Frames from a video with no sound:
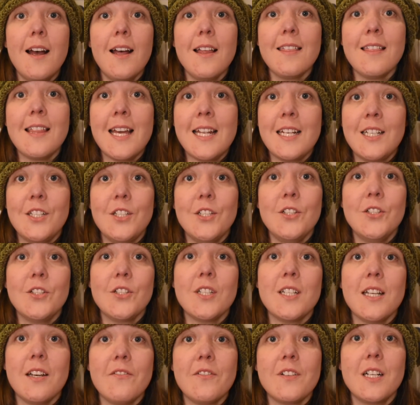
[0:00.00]
then you
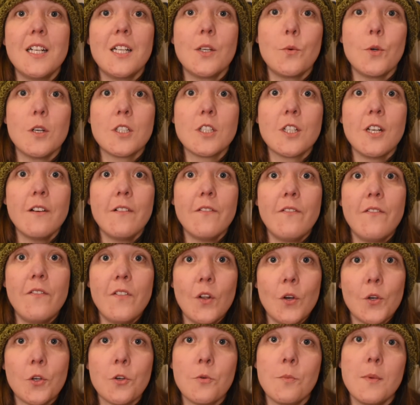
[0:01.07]
should definitely watch her
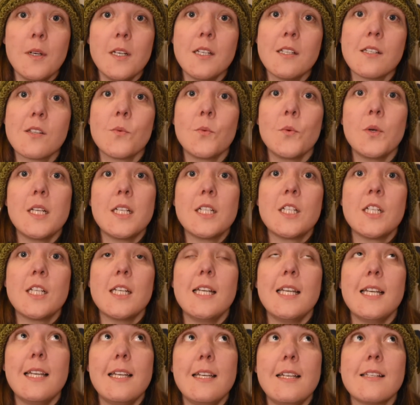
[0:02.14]
Vlogmas, which
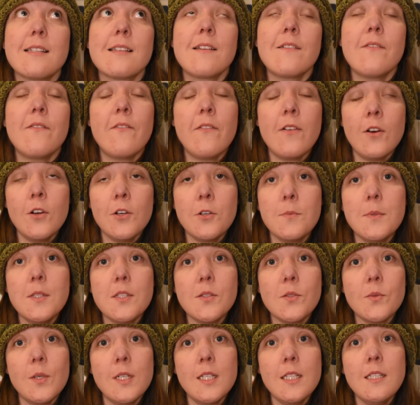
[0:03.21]
is
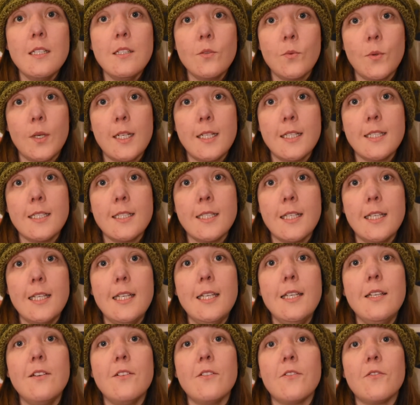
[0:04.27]
Vlogmas
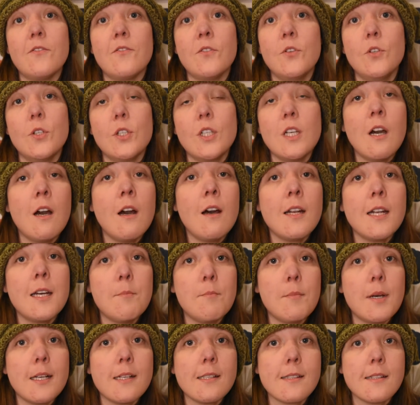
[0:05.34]
2020 for Yarn
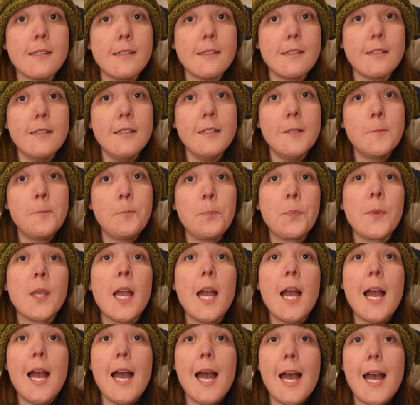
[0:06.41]
Ambassador,
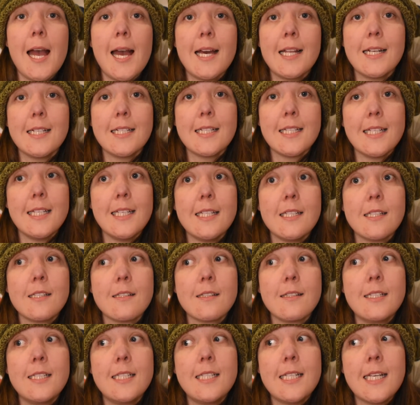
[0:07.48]
and
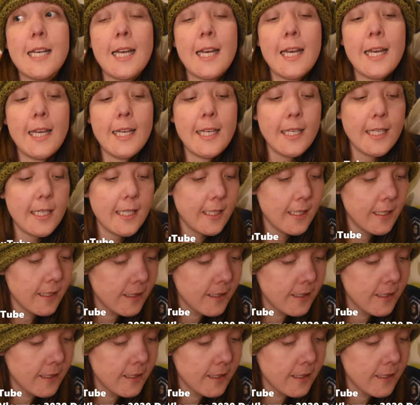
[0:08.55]
it's day